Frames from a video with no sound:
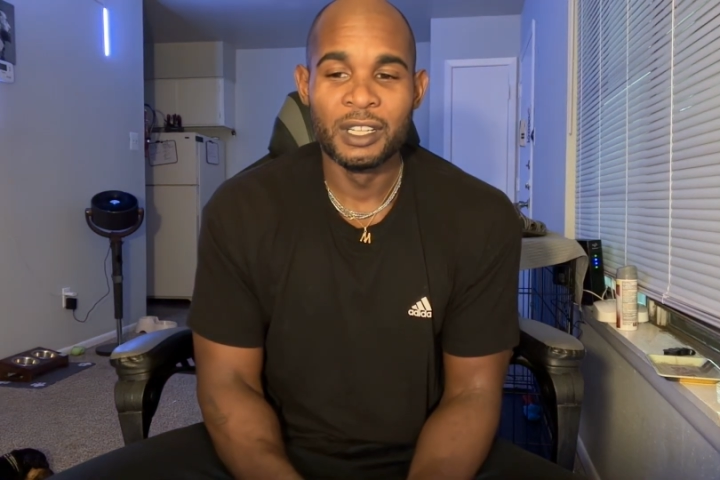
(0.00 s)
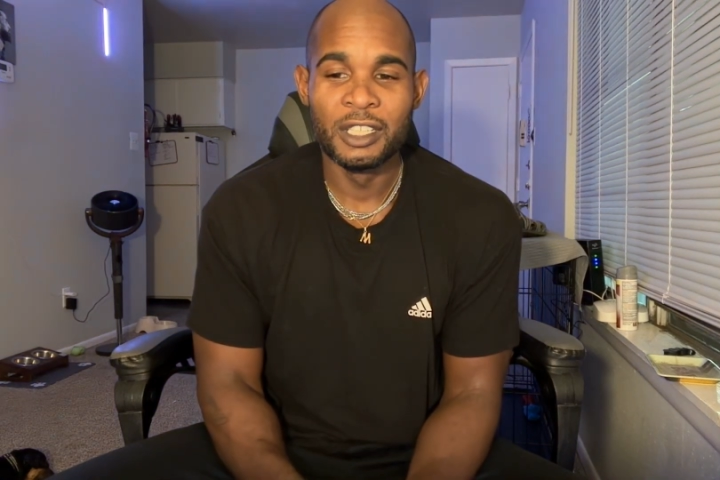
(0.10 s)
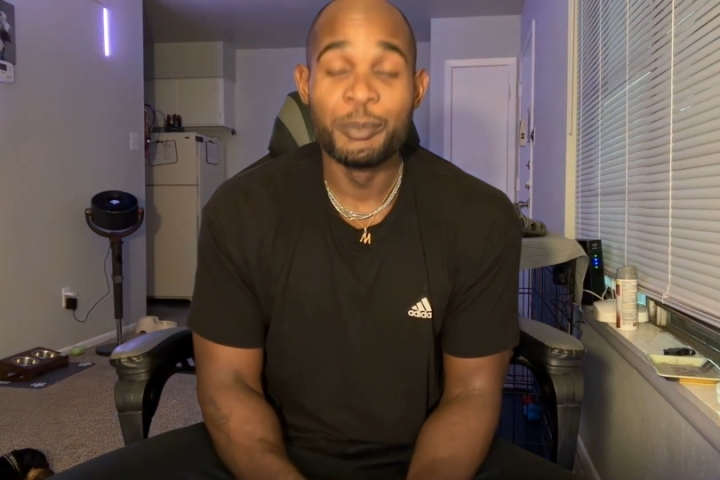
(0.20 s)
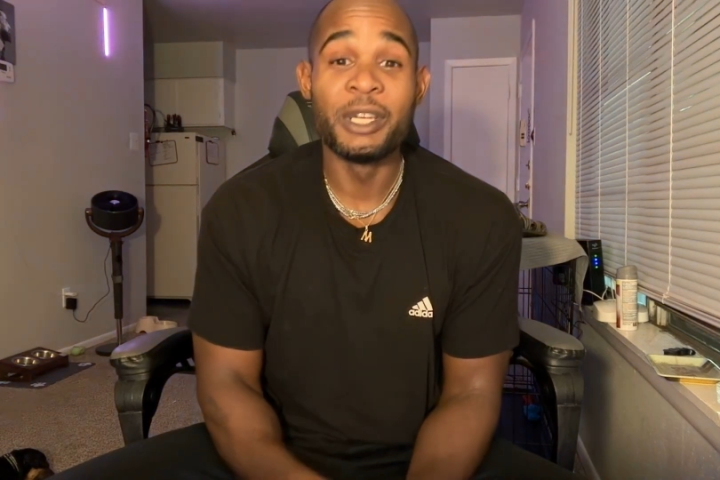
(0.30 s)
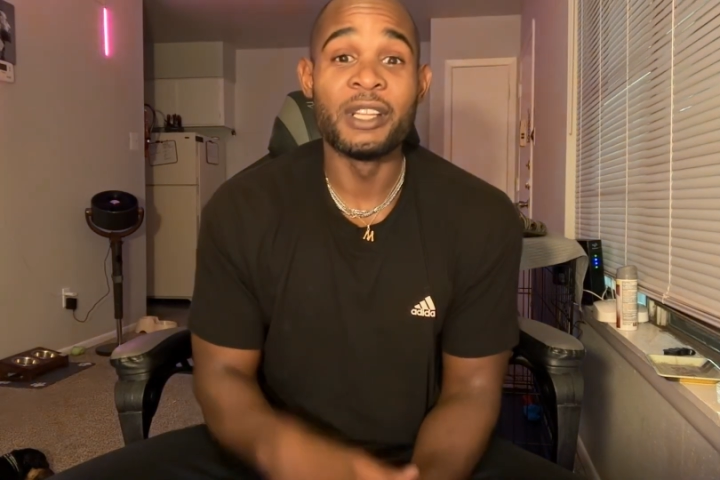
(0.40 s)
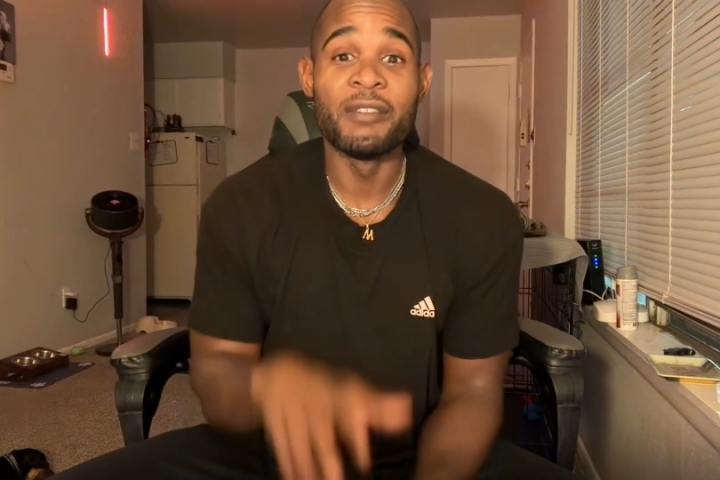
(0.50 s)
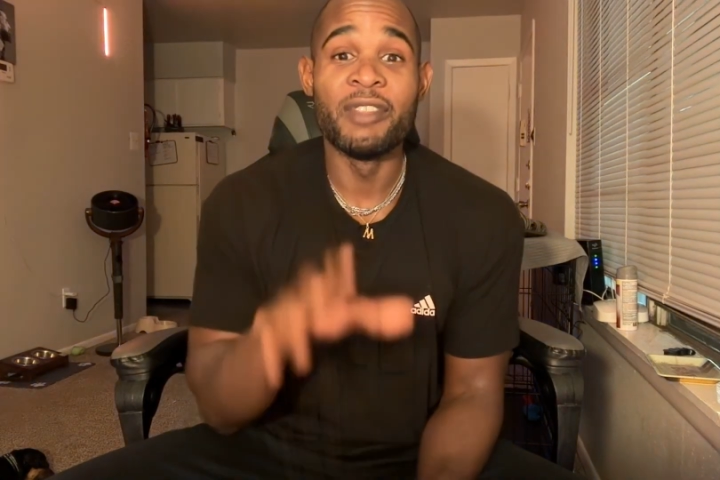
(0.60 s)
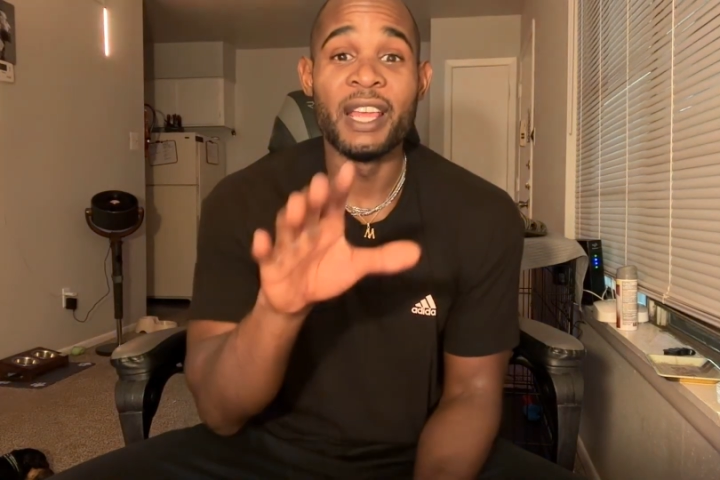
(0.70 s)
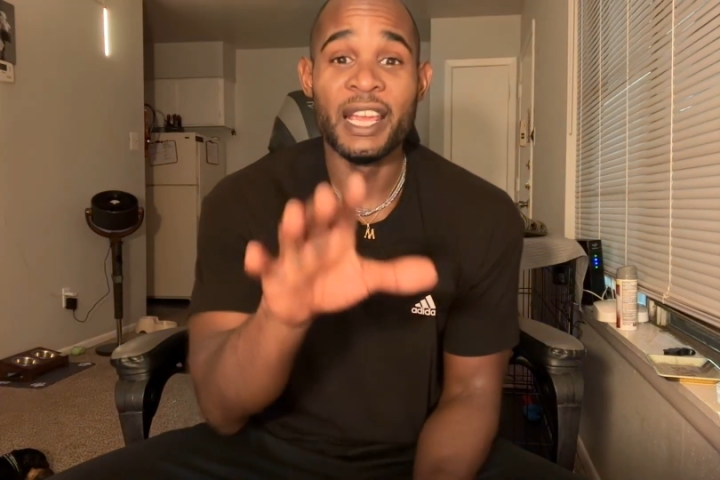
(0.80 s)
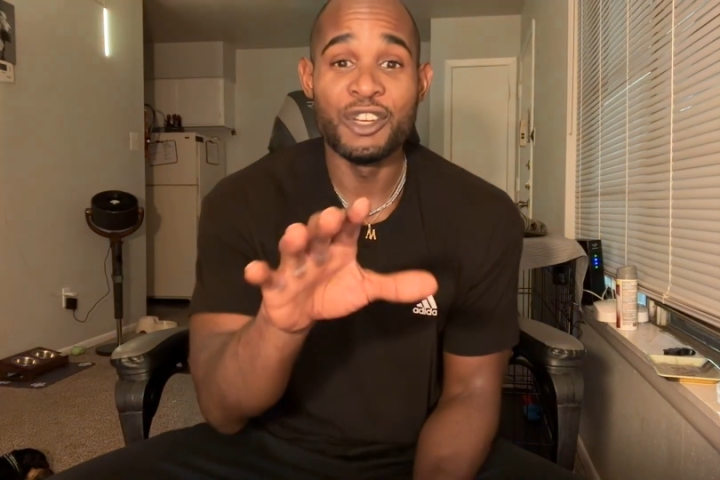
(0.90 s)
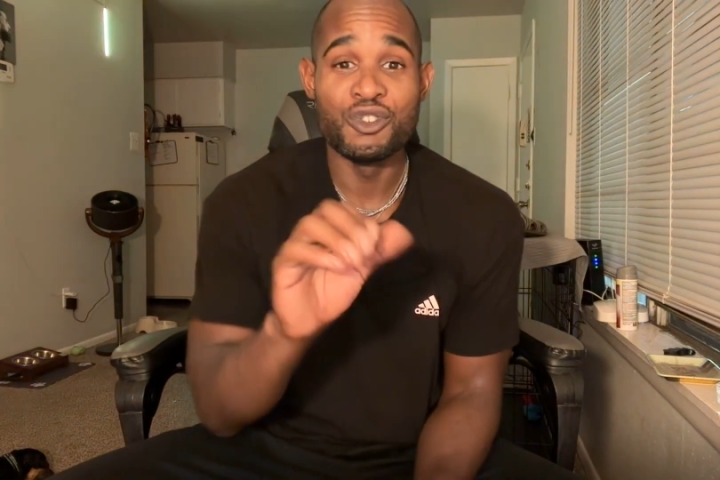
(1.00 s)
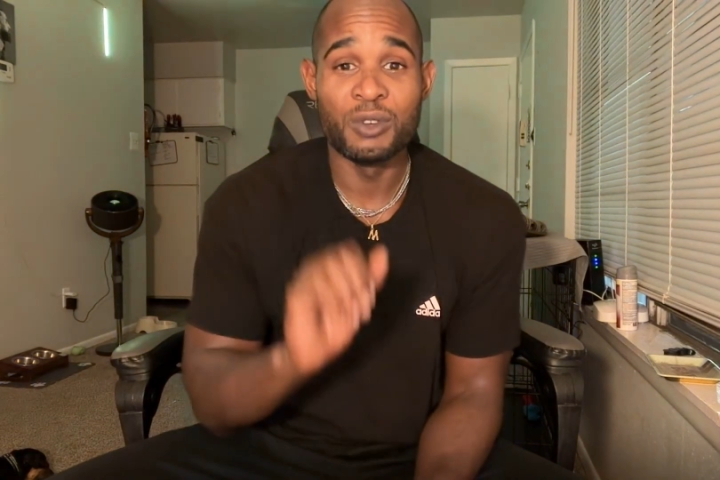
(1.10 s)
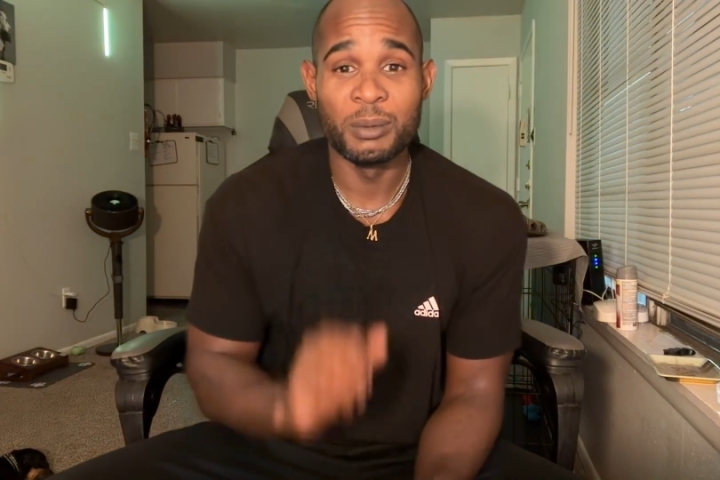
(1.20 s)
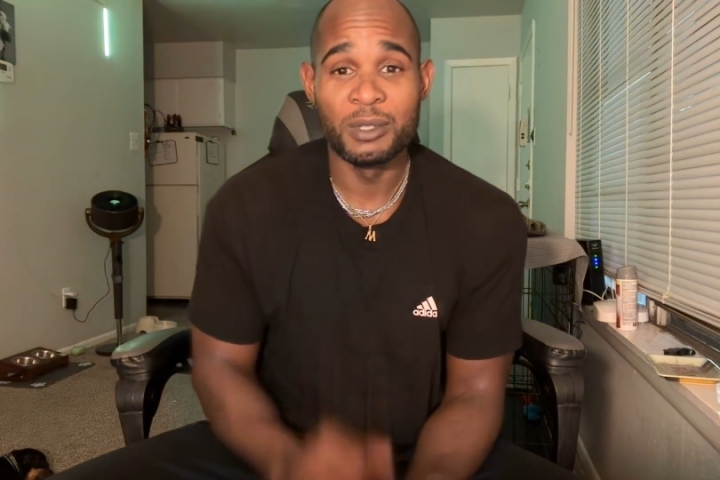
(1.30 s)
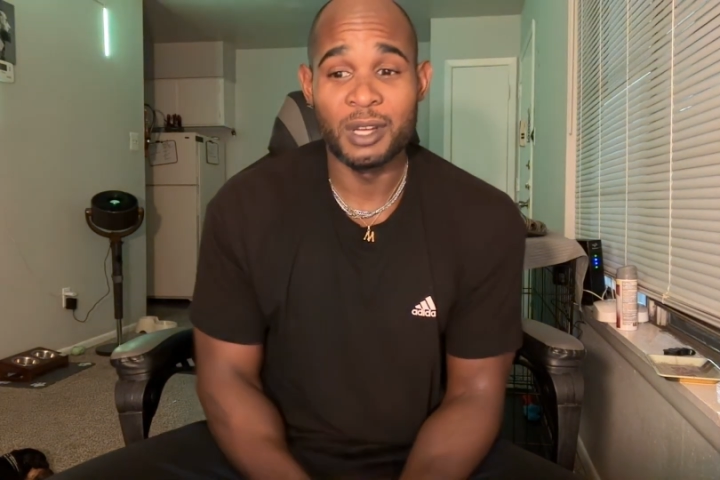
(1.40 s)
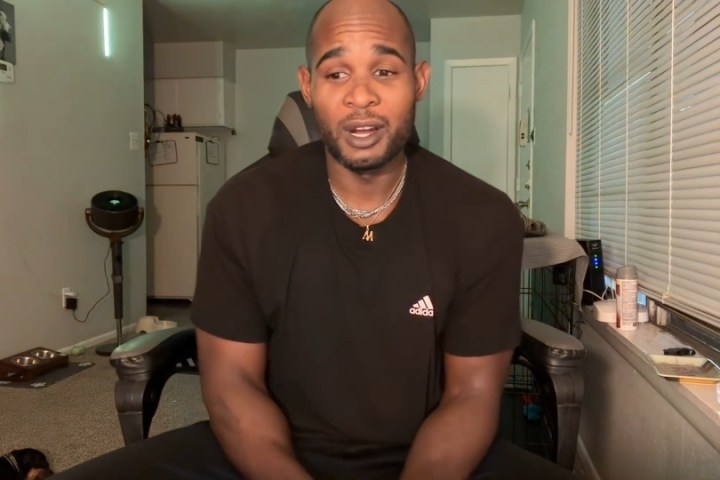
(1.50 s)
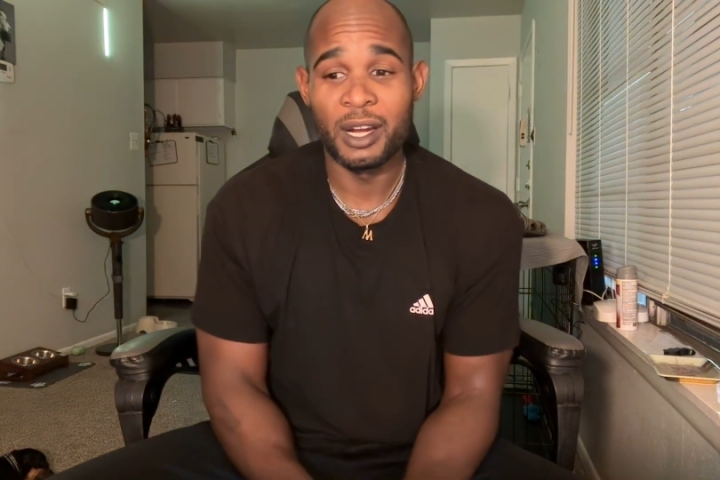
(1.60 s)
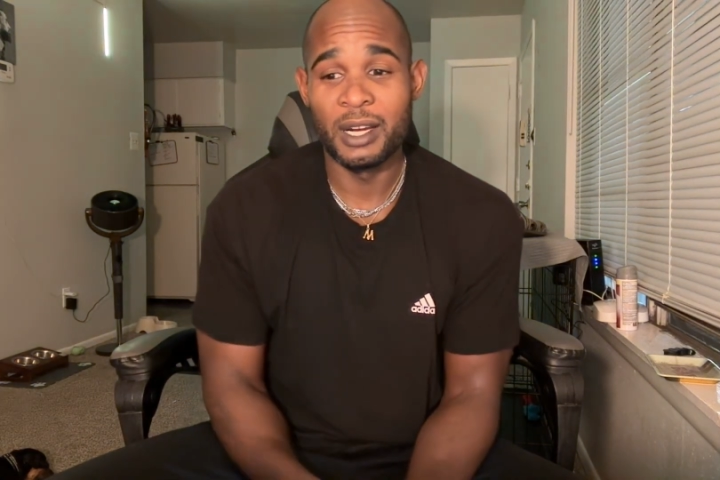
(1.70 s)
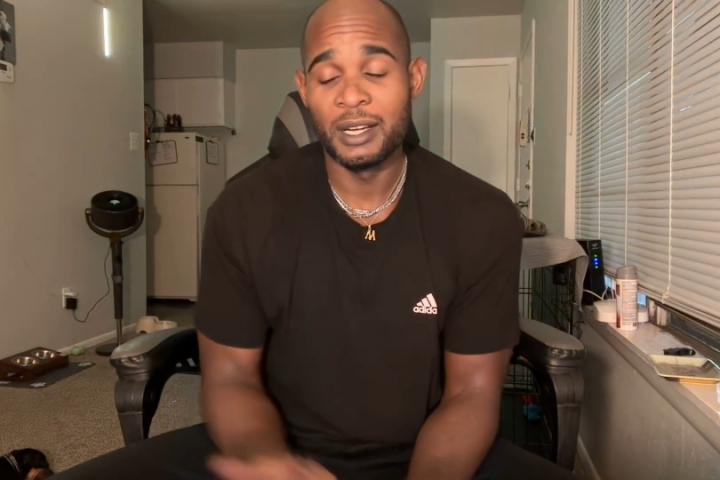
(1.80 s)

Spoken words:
Speaking of the angel, I'm sorry.